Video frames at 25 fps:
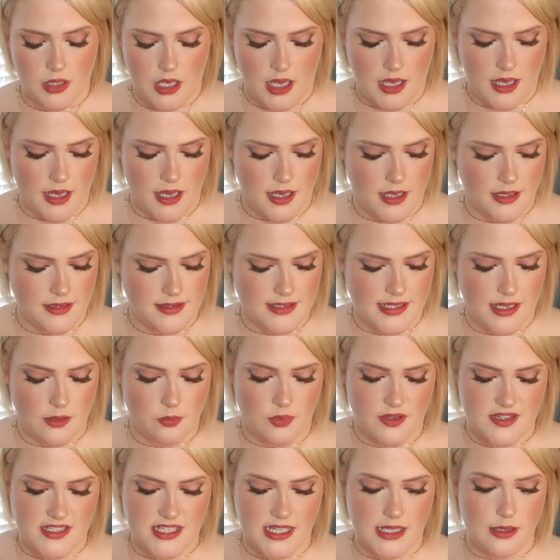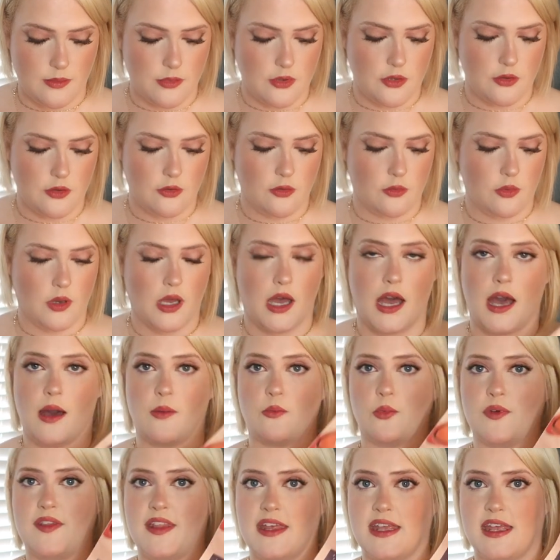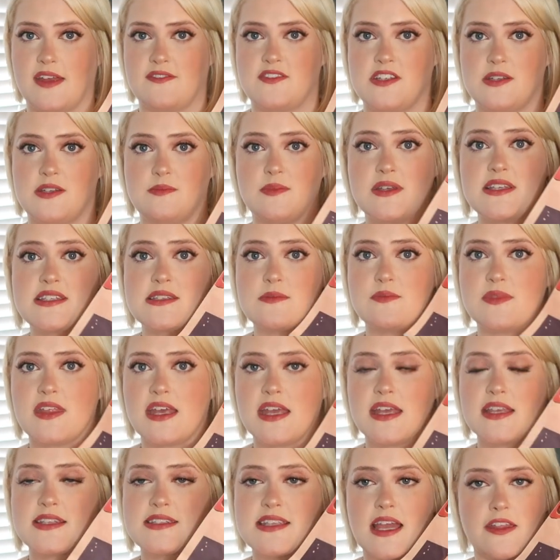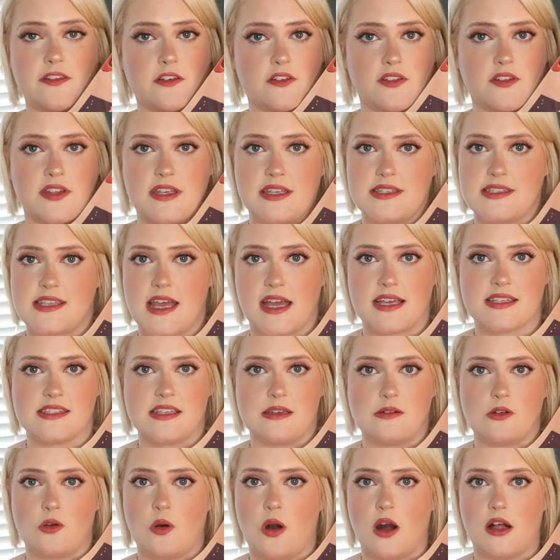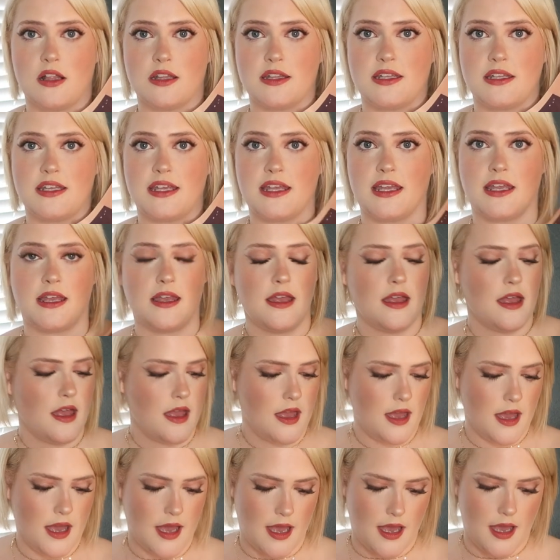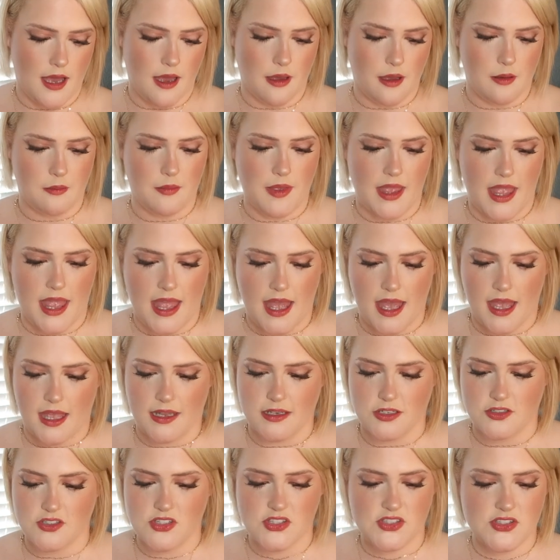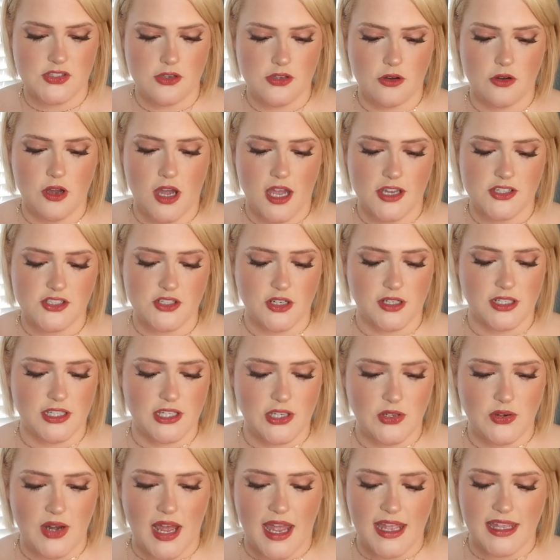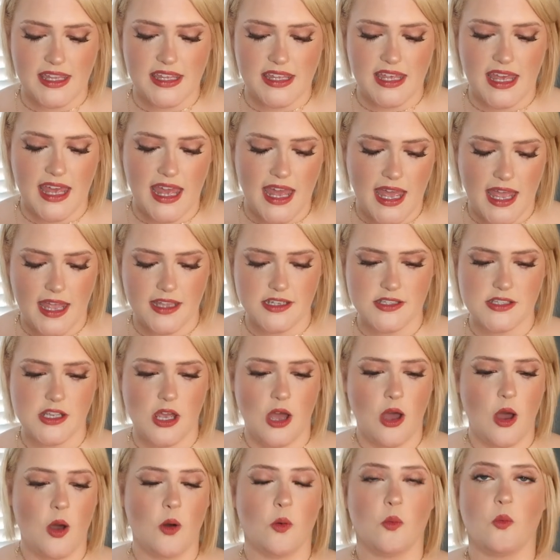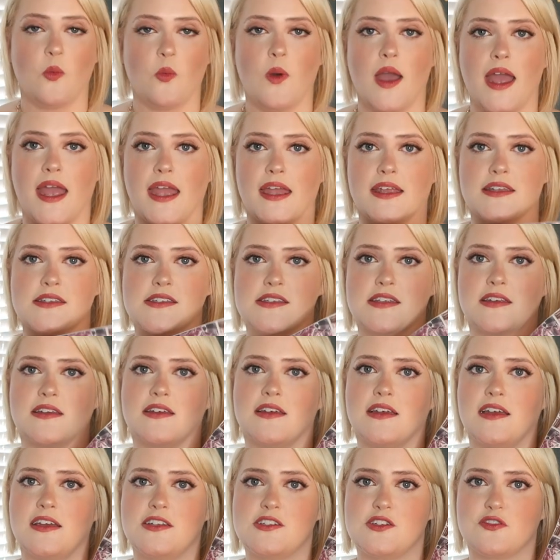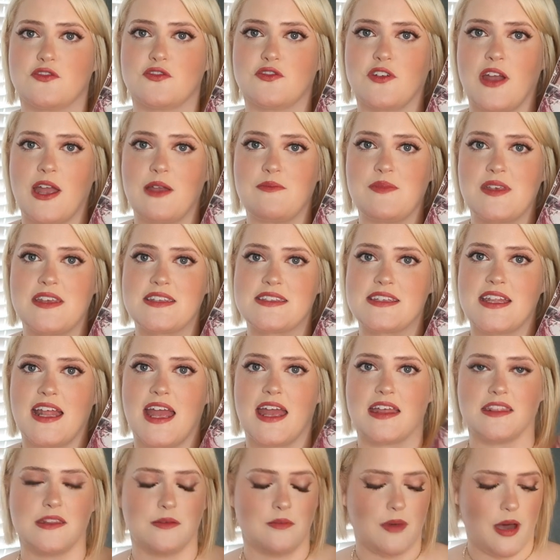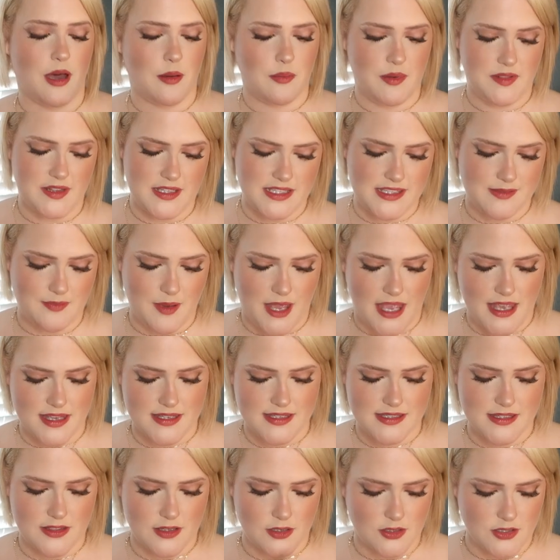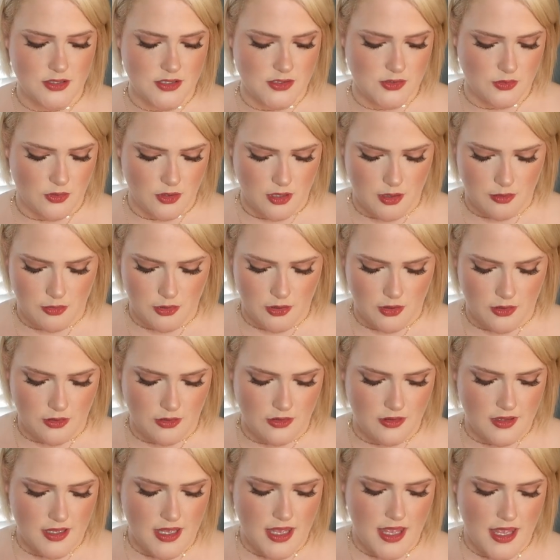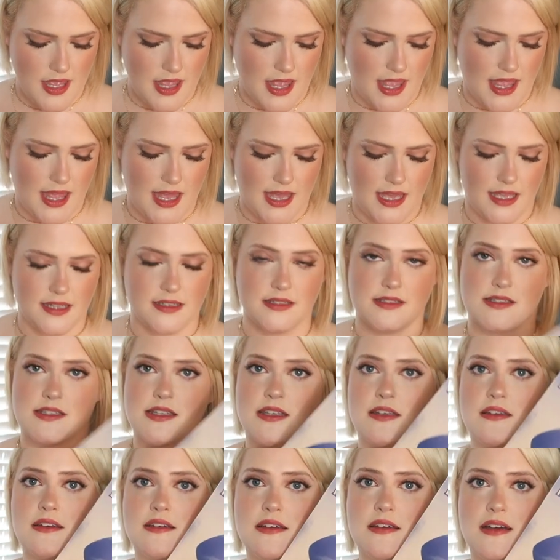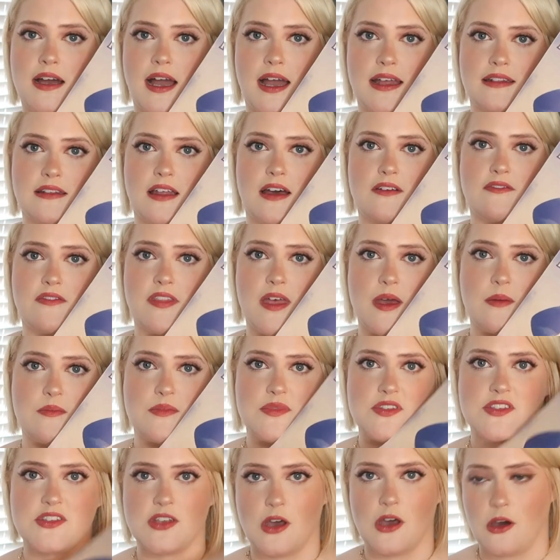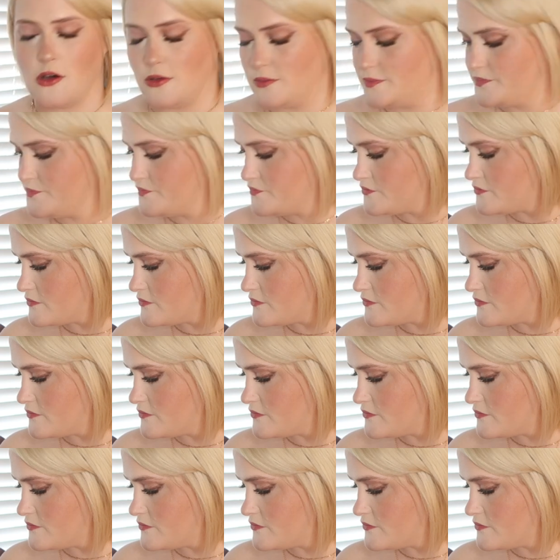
uh, did with Temu um, when they gifted me some things and they're the exact same quality um, and just so gosh darn cute. I can't wait to frame these and hang them up in the space. They're adorable and I love them. So